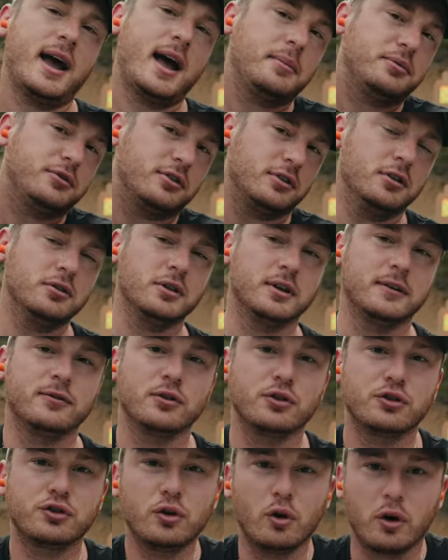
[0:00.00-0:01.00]
absolutely,
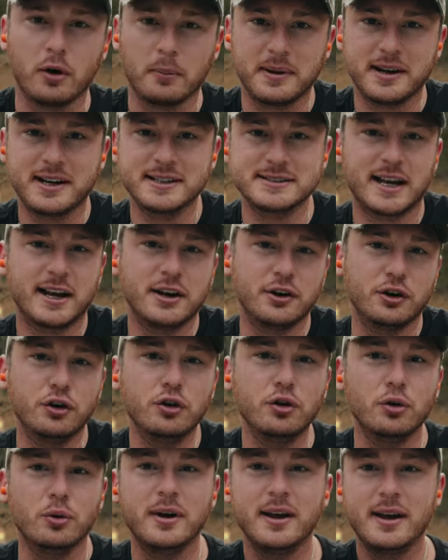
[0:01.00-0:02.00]
for sure, because I
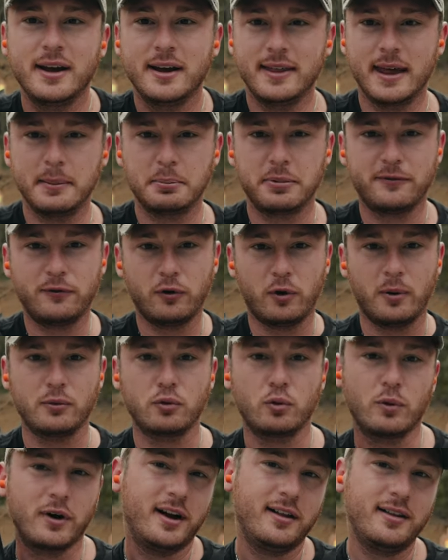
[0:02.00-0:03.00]
knew they
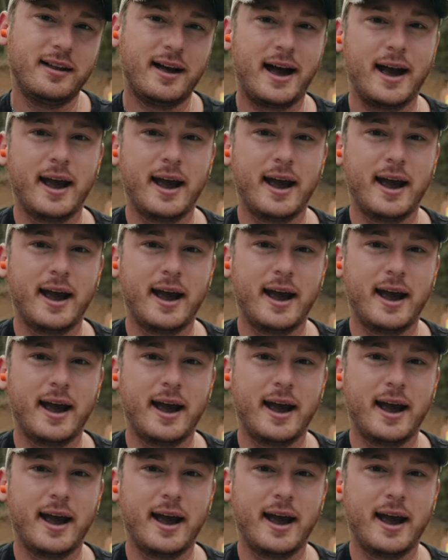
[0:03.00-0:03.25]
performed well.